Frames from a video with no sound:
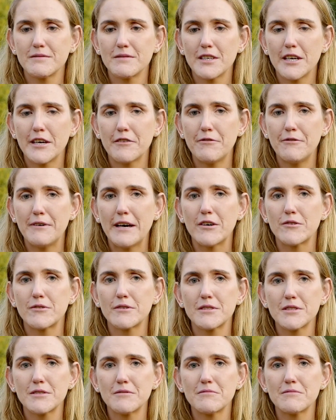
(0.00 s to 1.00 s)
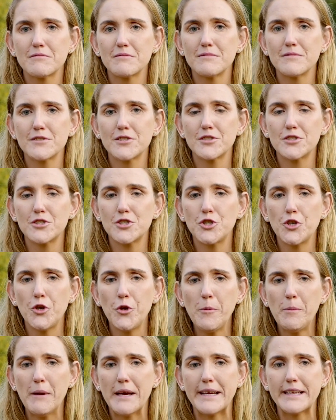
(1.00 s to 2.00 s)
I felt
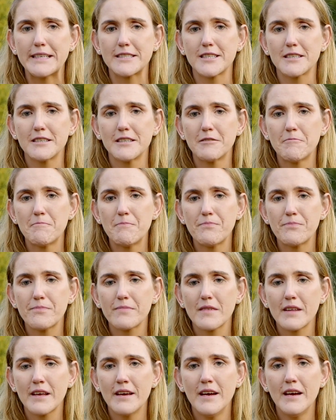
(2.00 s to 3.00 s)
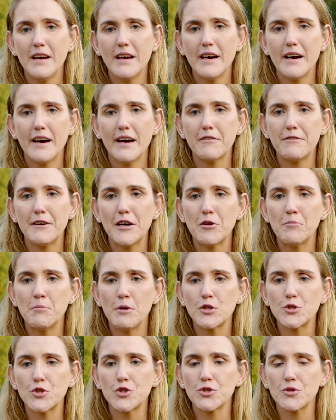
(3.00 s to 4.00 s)
stupid. I felt
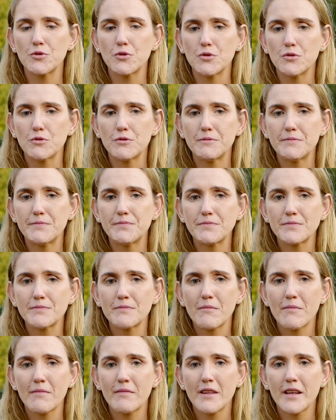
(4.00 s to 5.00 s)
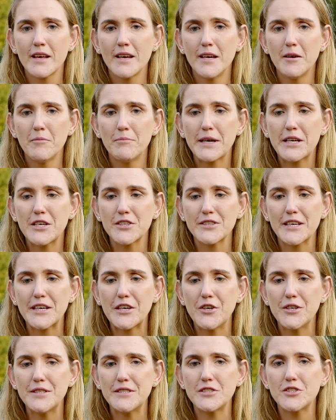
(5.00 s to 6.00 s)
emotional because I
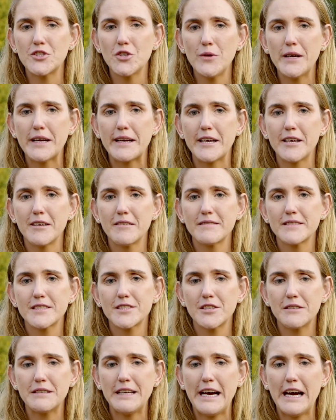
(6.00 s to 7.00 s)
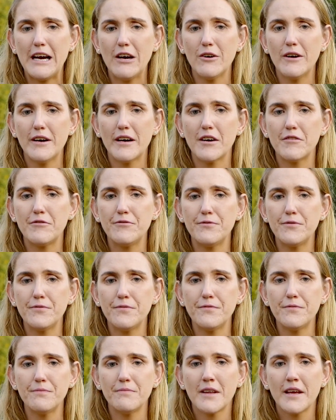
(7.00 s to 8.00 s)
couldn't do it. So now I'm
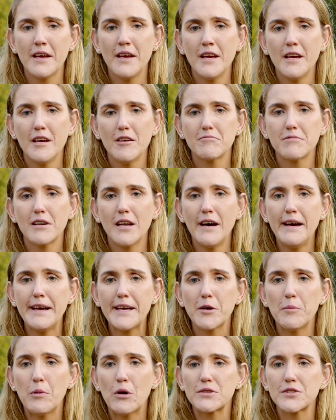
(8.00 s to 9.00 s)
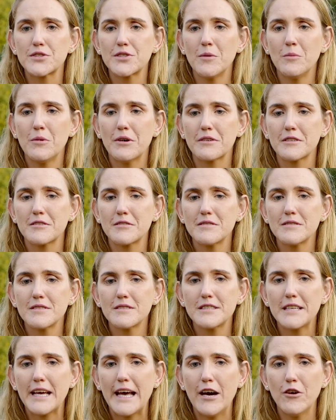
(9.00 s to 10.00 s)
relying upon someone
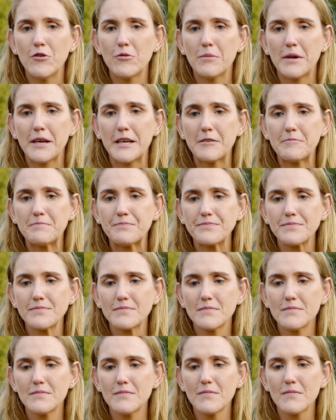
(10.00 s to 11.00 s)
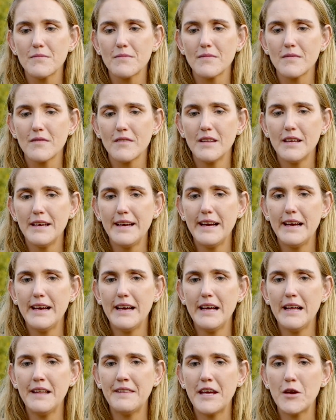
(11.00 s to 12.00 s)
to help me.
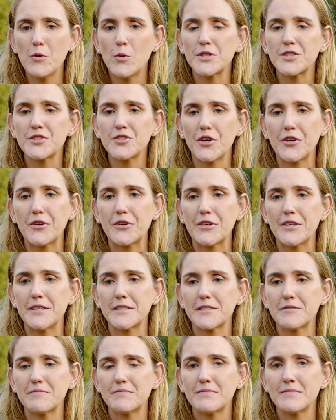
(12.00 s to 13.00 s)
And they were so good.